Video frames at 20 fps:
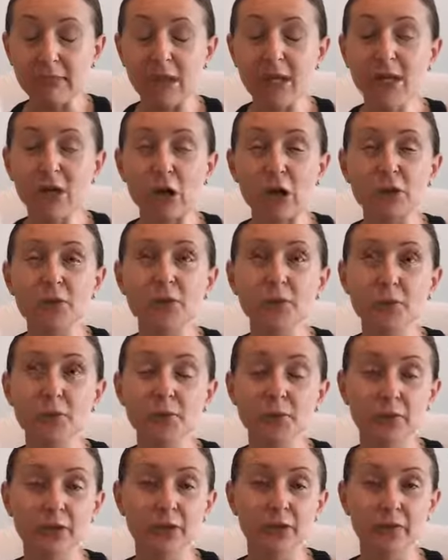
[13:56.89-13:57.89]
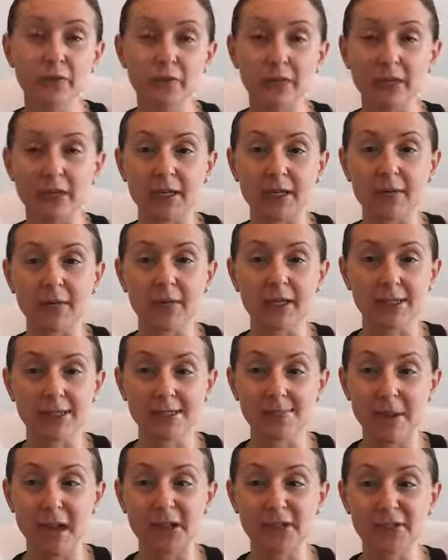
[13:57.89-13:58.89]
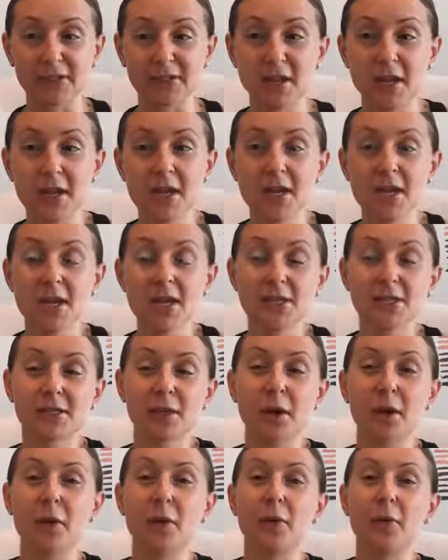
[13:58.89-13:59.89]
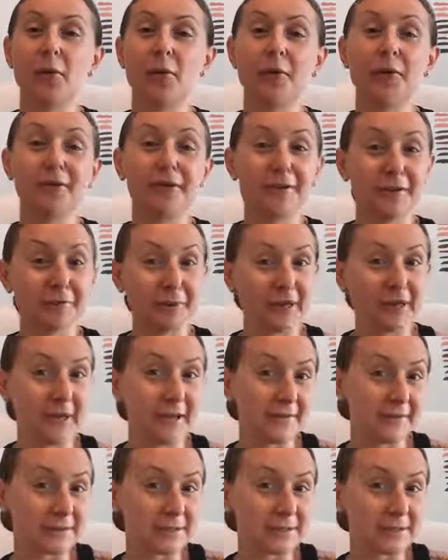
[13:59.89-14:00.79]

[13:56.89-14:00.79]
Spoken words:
It also is really good for getting rid of smells. So you might